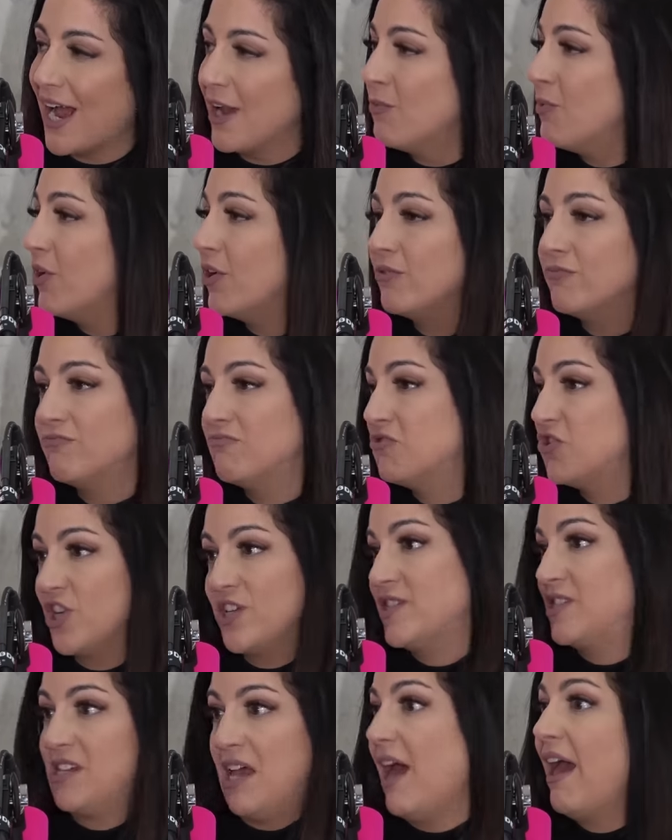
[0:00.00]
I will
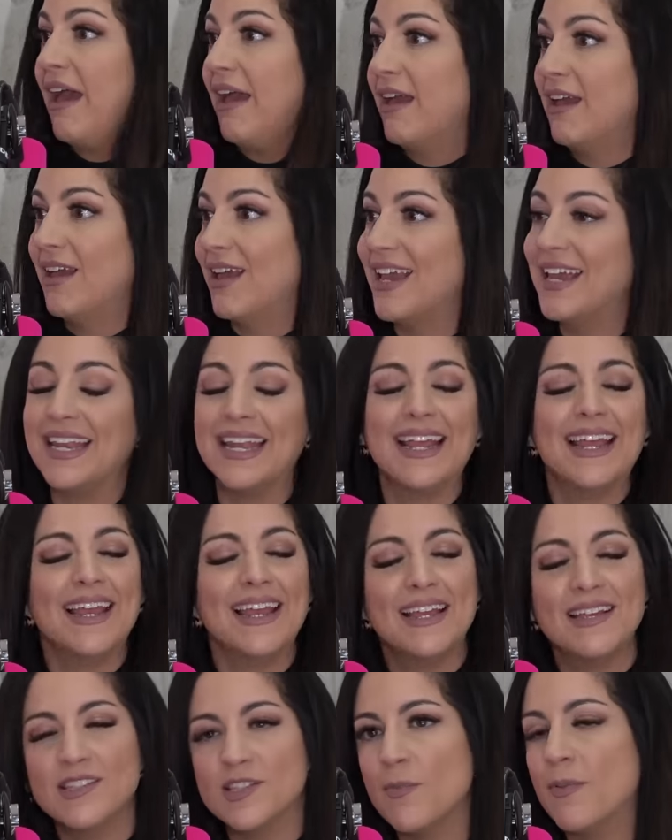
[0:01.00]
just say it
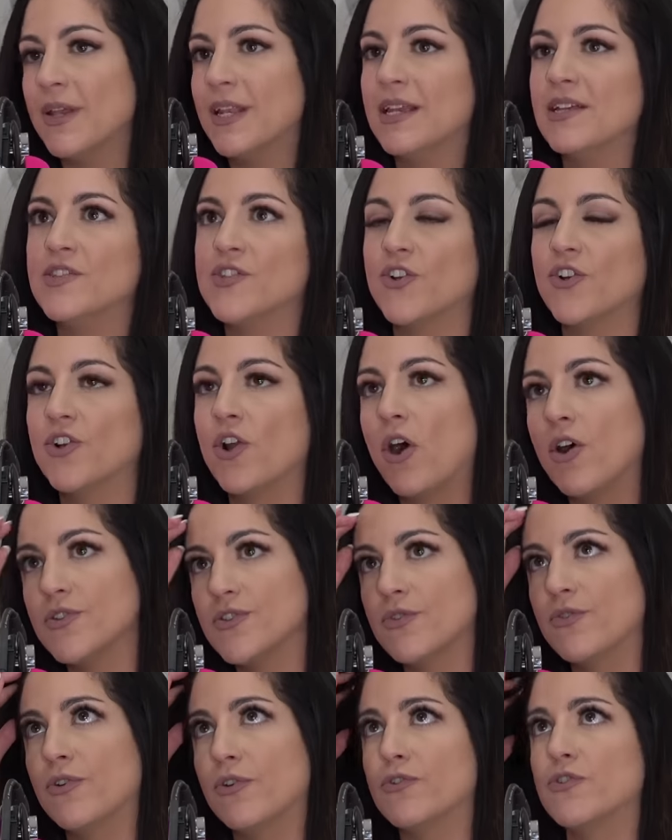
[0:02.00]
is a bit easier. And
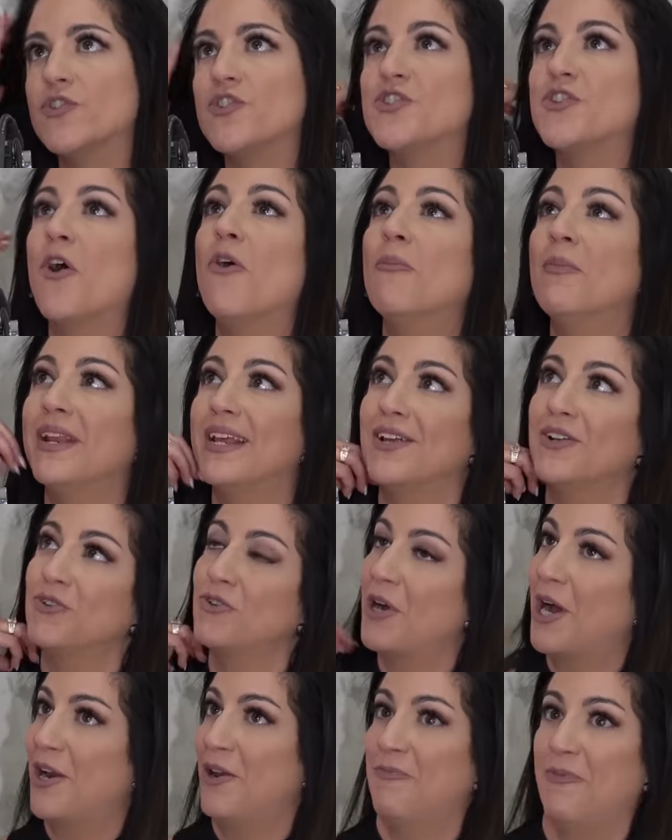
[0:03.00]
also there are so many
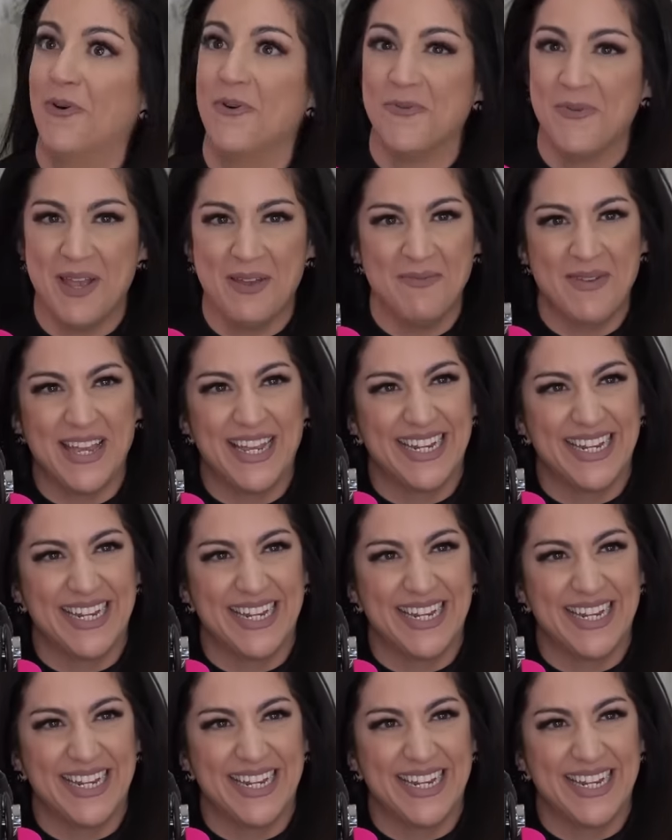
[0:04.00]
incredible women.